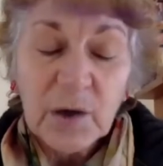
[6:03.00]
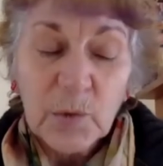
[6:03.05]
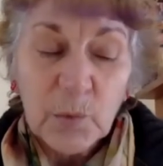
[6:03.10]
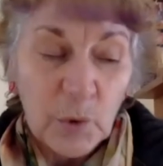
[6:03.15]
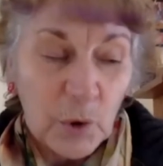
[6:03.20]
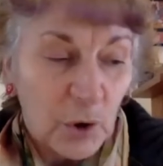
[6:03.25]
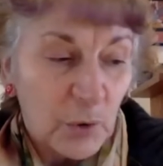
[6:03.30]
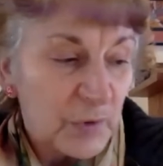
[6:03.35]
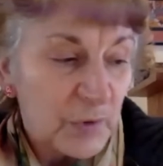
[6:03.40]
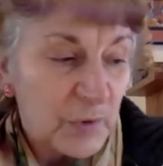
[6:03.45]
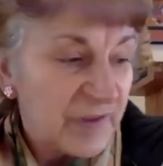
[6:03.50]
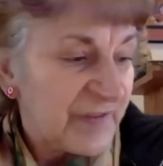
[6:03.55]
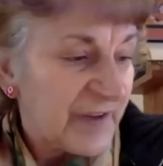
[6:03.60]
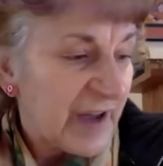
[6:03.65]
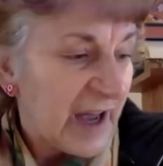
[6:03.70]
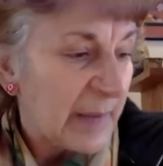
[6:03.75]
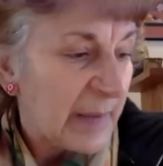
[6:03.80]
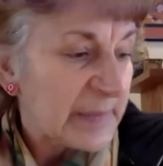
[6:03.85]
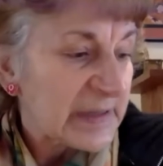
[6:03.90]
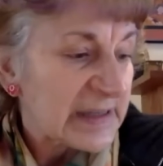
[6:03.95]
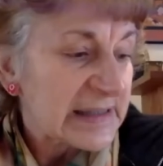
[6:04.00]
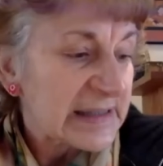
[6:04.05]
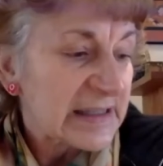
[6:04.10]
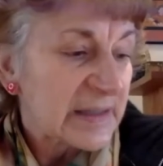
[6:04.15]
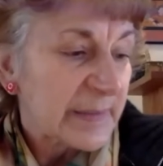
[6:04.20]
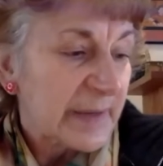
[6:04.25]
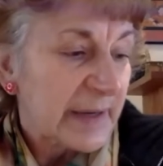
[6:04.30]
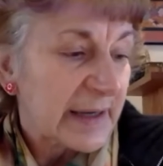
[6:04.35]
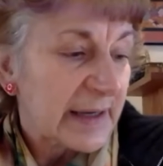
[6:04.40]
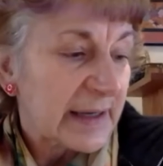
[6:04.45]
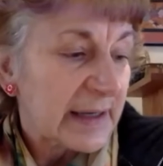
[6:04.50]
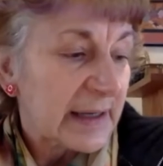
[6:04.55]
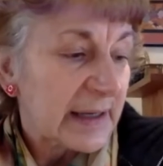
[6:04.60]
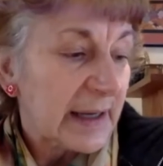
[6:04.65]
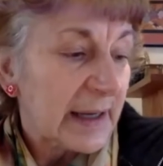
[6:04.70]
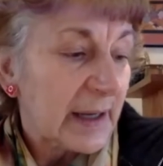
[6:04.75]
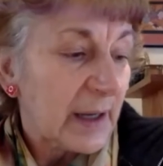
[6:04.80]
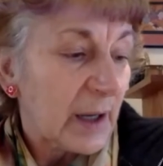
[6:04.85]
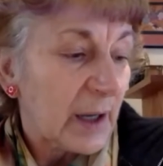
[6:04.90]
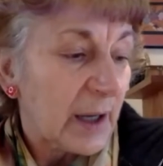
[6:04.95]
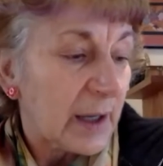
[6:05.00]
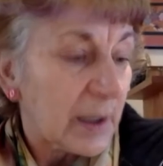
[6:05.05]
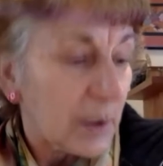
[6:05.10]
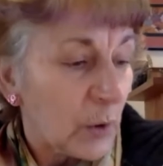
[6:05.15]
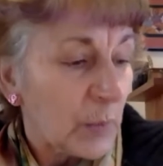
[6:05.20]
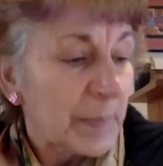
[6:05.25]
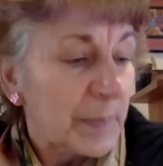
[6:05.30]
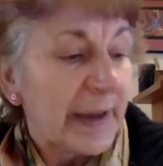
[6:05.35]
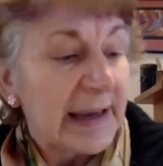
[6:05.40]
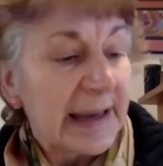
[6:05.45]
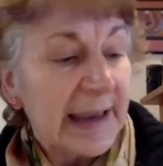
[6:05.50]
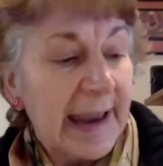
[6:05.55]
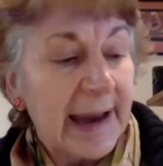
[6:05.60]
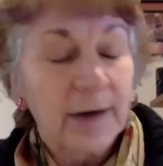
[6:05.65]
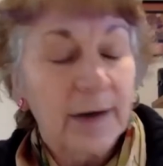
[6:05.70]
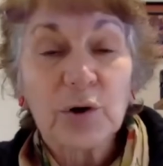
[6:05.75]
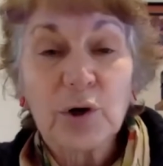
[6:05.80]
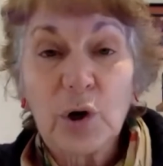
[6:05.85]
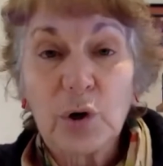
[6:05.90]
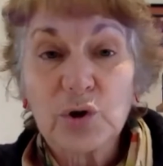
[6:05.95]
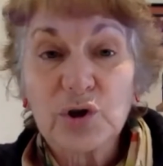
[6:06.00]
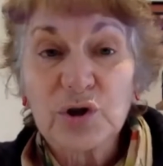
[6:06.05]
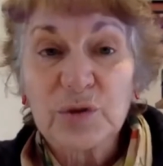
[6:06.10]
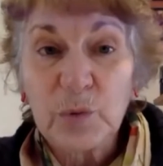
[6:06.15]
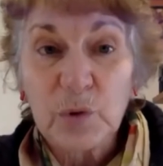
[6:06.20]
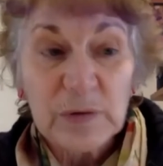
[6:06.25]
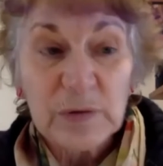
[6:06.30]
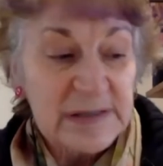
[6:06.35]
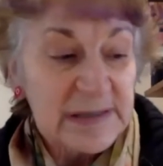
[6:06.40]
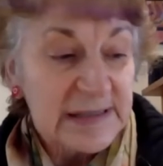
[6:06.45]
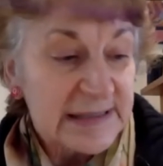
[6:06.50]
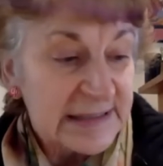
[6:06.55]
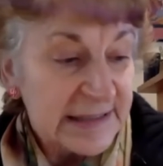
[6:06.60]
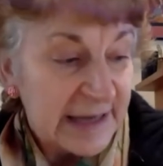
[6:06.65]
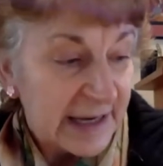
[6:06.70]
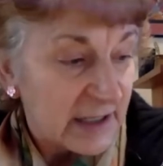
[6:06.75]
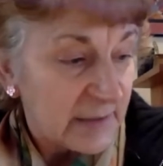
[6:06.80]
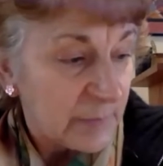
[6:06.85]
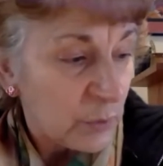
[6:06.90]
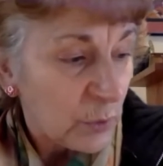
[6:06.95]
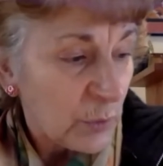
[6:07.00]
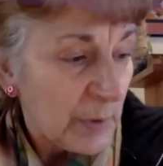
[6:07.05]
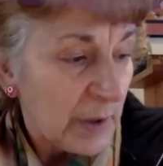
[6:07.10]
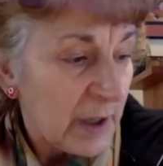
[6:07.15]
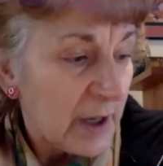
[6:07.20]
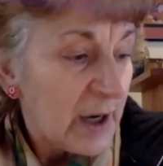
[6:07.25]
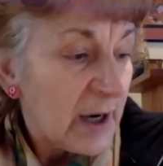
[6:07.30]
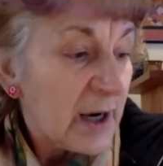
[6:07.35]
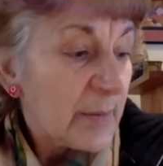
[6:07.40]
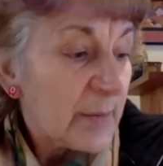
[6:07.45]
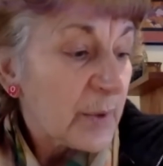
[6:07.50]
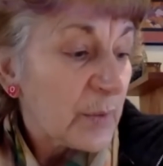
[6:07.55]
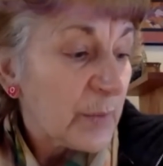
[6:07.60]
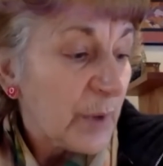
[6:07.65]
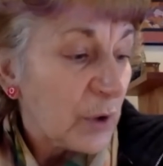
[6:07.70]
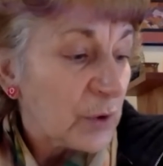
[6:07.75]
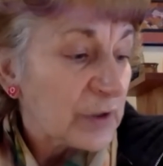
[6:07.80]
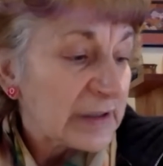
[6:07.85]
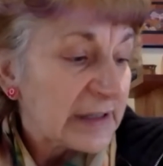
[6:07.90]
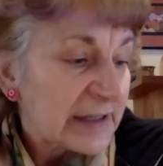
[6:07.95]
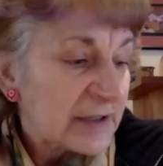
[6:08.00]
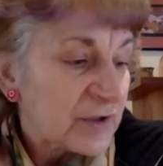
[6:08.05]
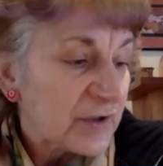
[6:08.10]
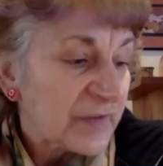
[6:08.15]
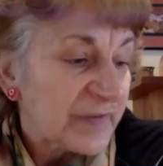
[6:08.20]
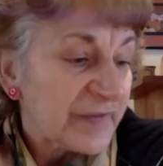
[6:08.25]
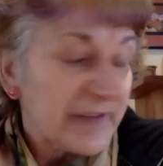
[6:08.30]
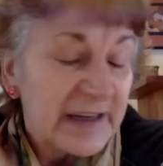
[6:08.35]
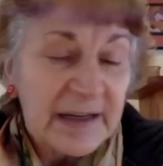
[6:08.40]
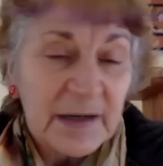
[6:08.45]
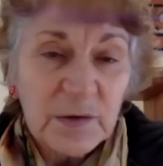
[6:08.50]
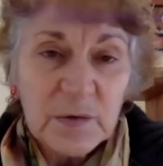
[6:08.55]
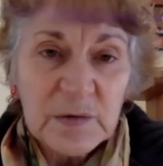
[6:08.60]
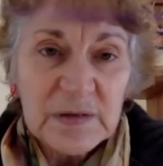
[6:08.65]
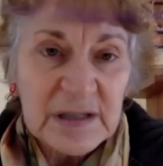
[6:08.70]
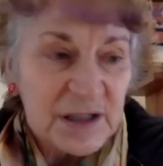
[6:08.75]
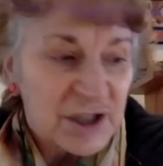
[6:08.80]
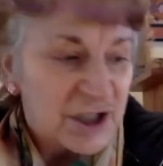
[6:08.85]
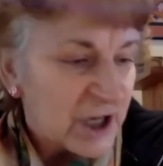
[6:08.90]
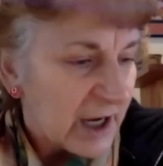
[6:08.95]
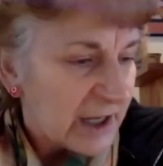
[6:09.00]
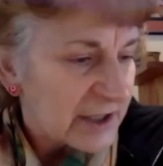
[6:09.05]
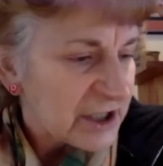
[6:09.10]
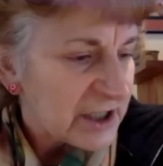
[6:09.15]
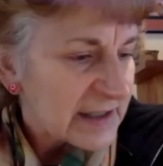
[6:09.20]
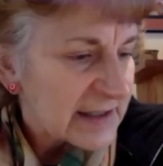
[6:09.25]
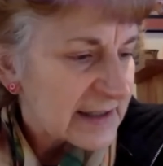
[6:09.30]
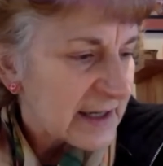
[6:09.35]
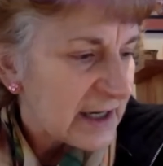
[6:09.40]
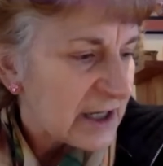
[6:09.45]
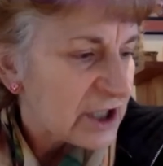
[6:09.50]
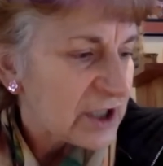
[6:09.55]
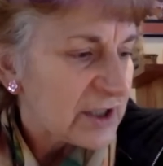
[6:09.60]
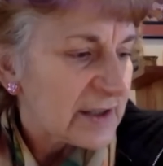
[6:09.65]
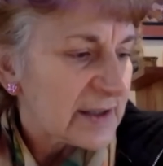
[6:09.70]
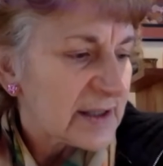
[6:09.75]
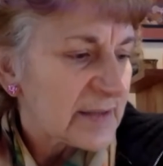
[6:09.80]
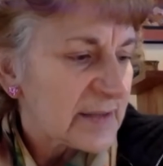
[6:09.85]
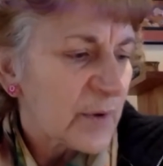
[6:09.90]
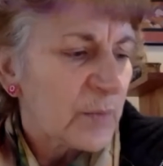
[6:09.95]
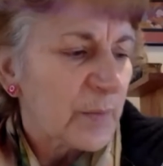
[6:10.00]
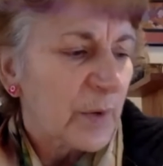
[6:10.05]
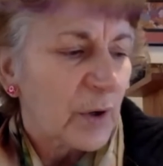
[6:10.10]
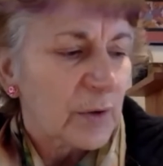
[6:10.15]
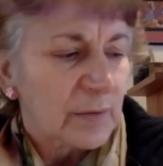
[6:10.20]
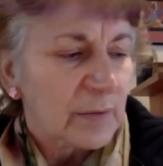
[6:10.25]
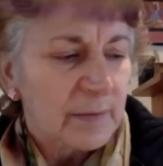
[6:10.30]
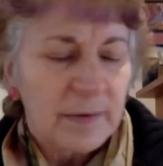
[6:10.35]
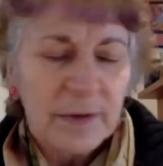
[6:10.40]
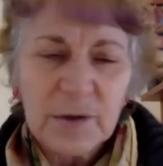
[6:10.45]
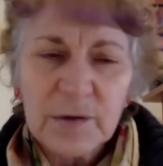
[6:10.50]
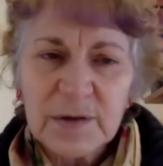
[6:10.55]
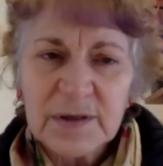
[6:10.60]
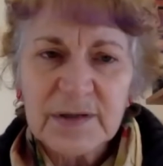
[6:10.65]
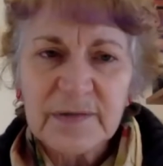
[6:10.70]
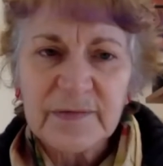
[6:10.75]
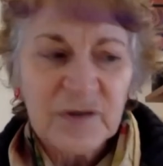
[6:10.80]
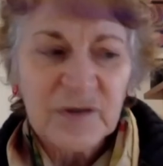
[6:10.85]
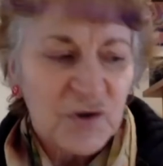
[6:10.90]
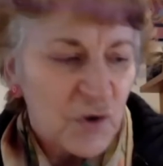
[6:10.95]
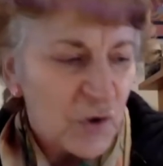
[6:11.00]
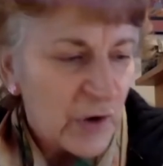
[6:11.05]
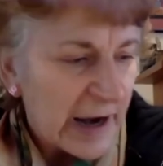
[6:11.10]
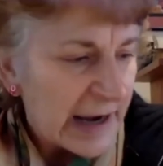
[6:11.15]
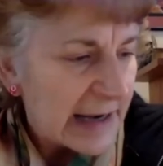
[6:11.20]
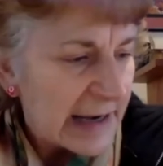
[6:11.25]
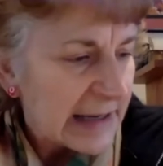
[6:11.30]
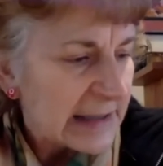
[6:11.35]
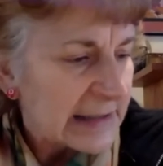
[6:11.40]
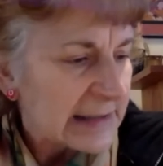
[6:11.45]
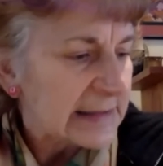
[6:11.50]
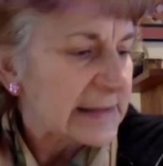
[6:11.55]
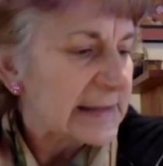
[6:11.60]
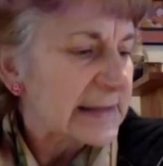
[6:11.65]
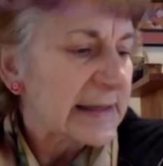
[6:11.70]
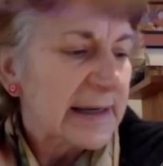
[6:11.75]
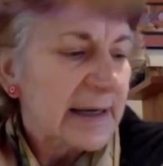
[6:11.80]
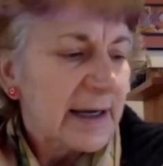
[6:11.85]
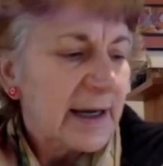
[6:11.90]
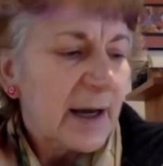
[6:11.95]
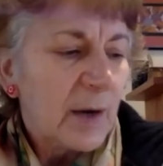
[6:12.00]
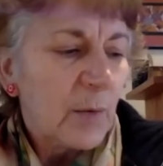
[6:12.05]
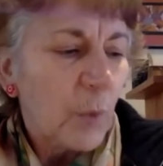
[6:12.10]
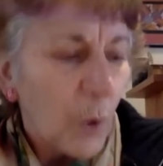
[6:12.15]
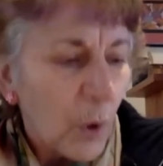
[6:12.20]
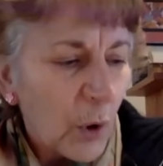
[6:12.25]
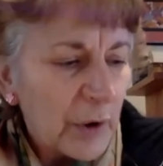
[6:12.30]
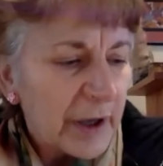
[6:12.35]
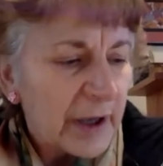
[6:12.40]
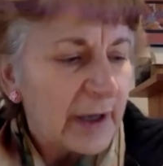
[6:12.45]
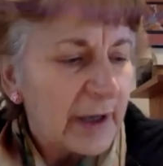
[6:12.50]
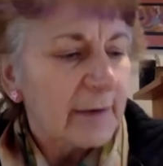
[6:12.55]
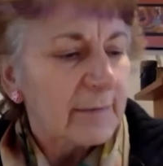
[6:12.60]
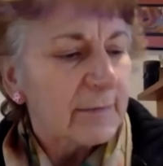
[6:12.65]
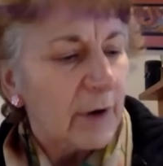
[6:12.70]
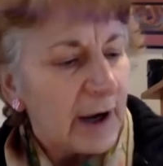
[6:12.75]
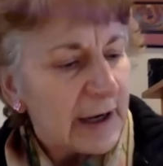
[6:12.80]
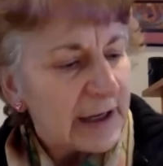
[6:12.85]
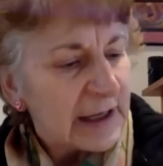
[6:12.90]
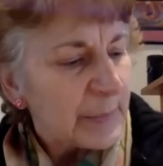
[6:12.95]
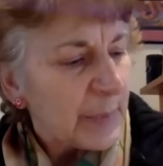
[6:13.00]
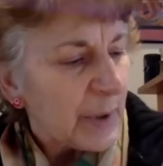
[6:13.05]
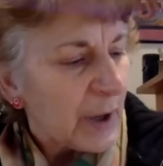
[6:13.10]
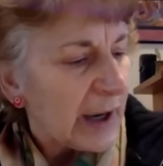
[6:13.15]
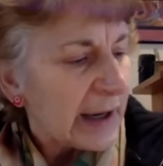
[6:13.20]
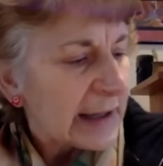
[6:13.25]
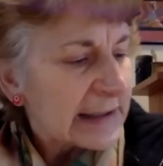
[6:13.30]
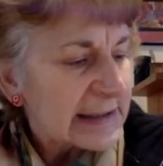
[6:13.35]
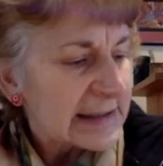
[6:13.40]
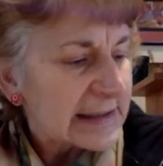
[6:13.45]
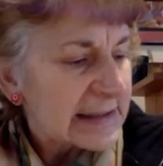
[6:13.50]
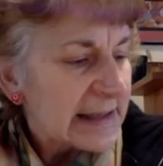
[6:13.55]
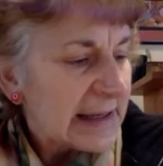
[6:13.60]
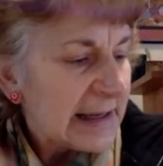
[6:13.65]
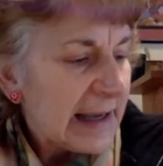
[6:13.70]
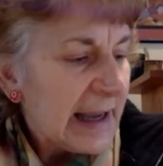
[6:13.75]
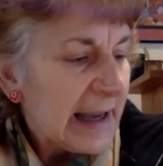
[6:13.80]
work with farmers to help make agriculture more sustainable, promote electric vehicles and charging stations, promote the use of trains, walking, riding bikes,